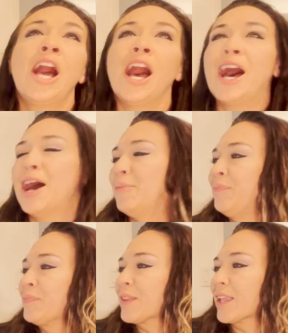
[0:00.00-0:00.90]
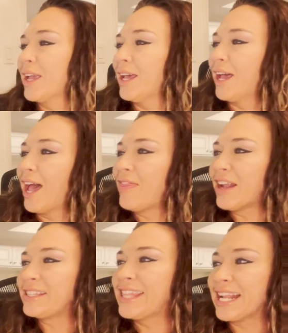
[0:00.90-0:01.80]
Um, and
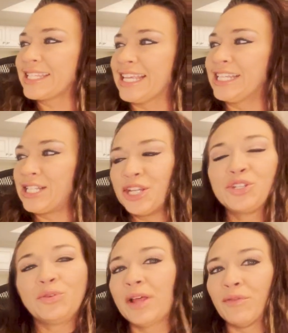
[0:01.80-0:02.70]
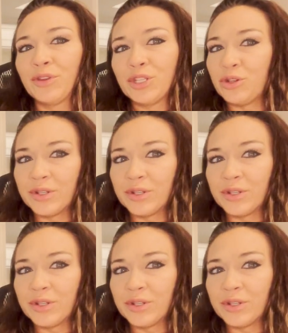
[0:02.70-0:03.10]
that, that's the tissue level that you